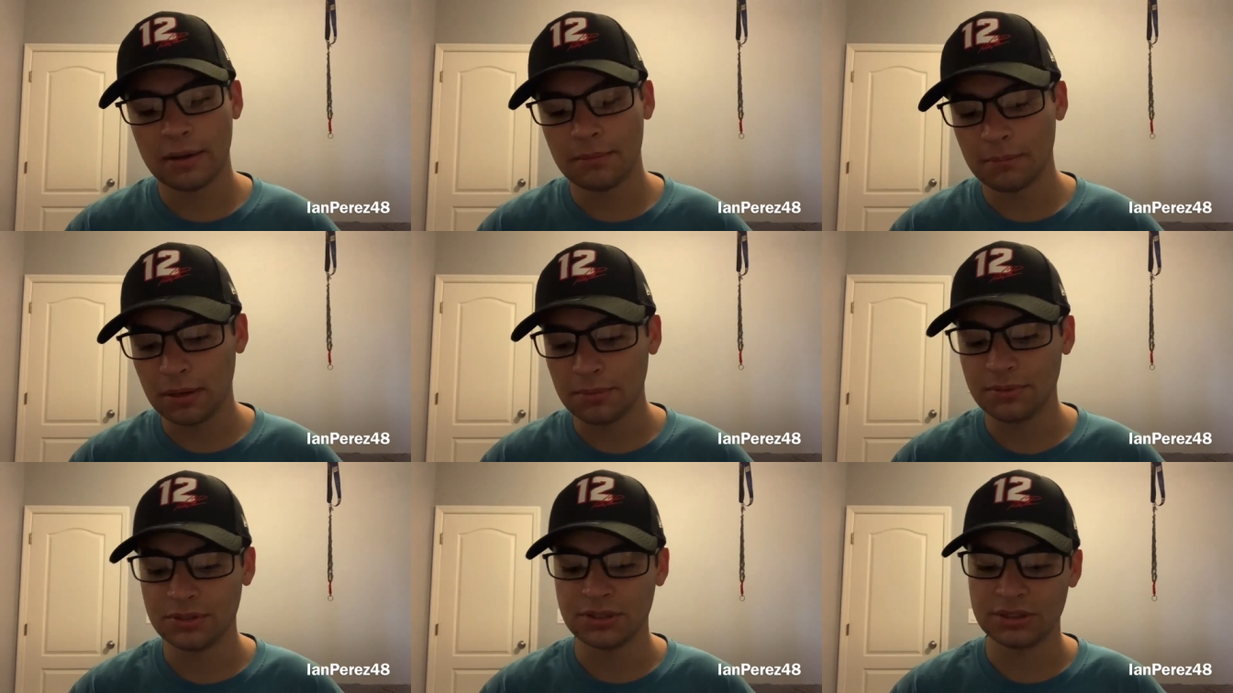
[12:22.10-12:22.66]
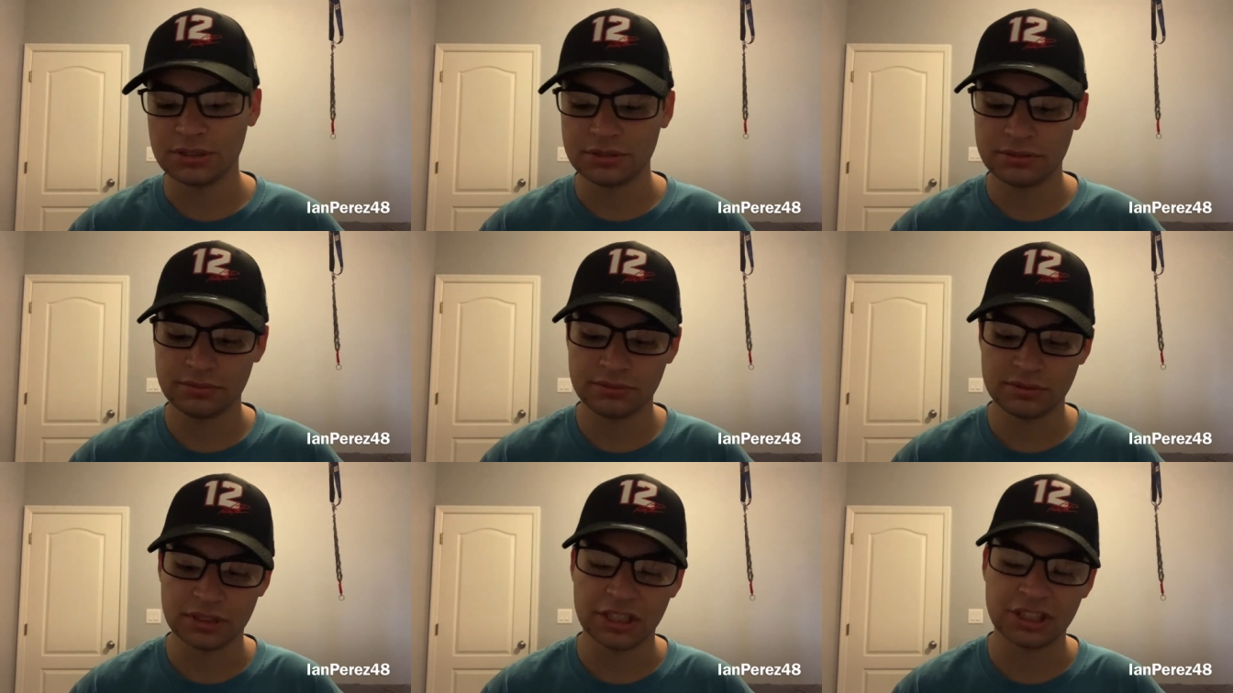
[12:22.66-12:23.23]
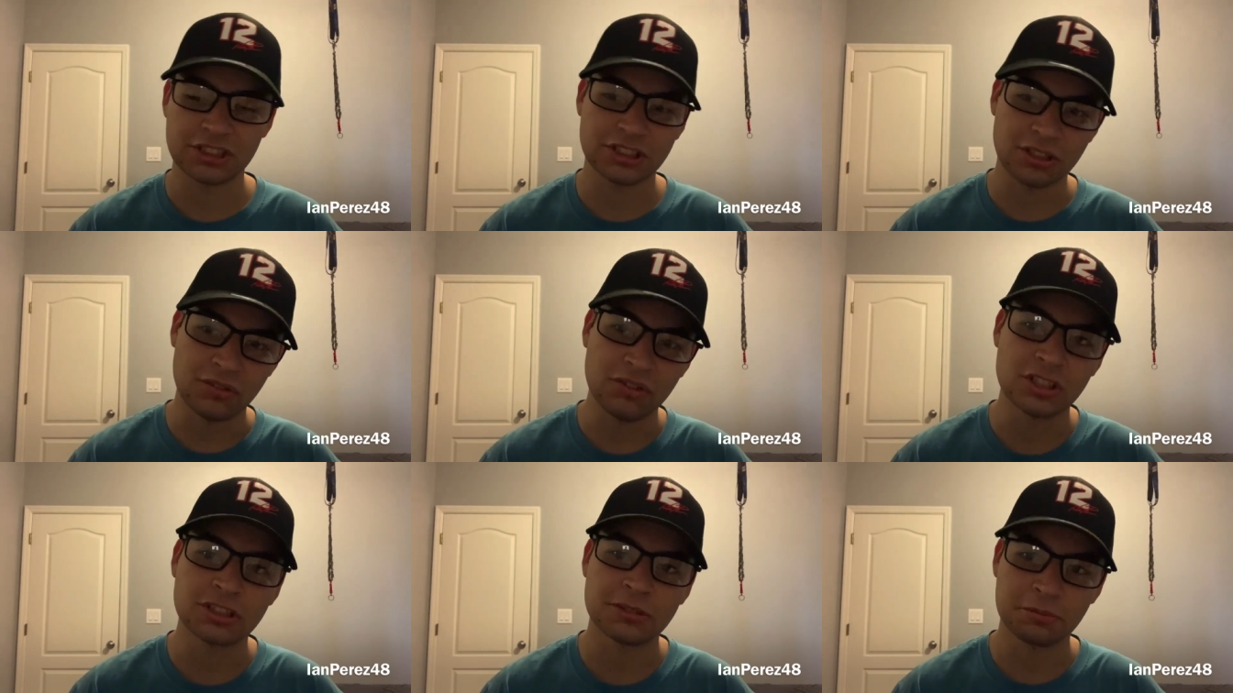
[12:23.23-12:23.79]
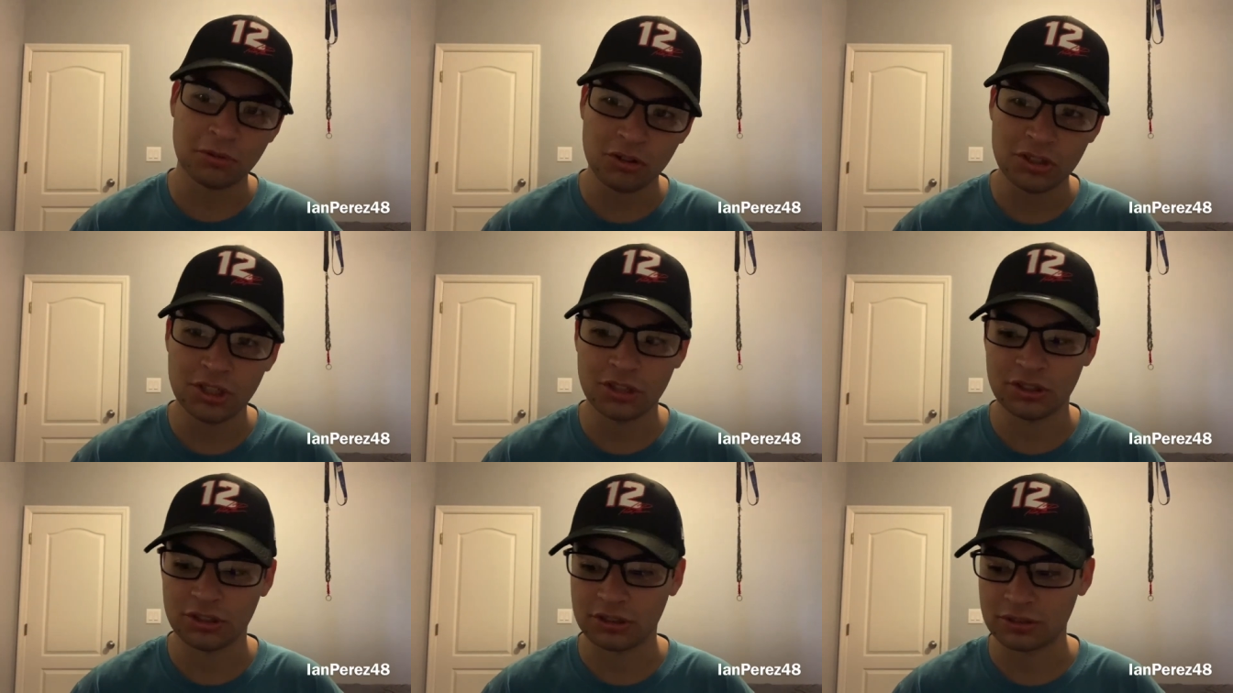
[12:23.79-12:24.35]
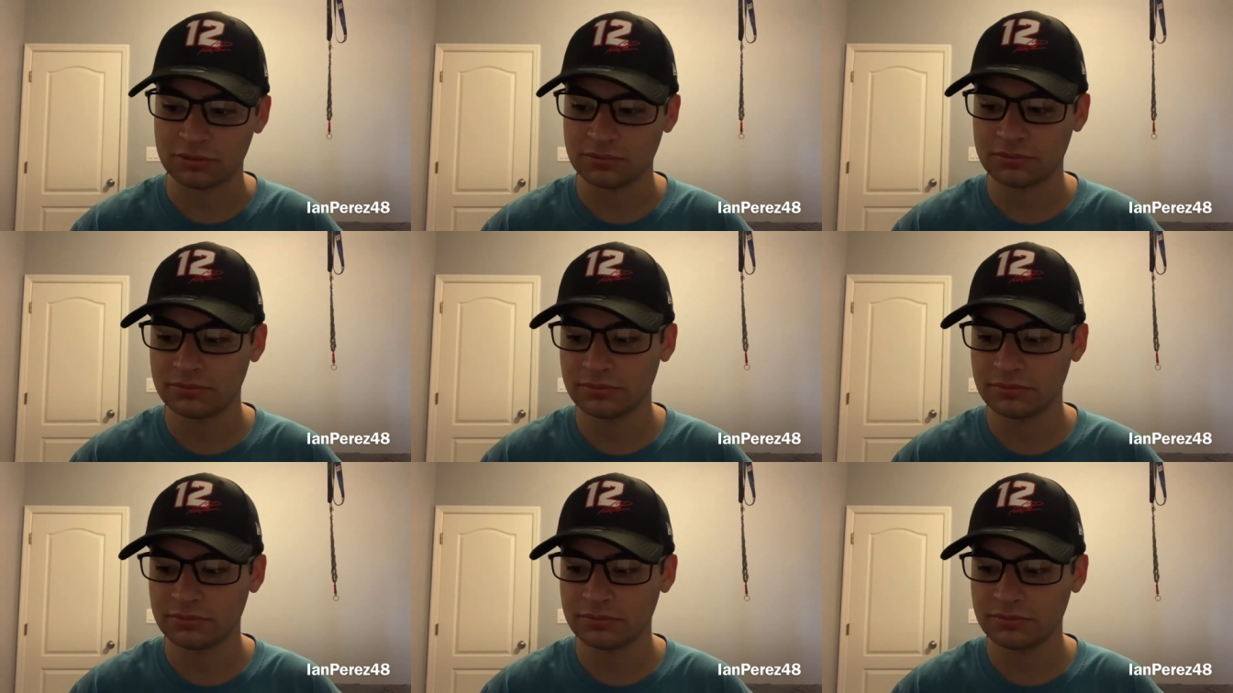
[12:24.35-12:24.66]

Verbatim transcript: Bubba is still in the sport, you know.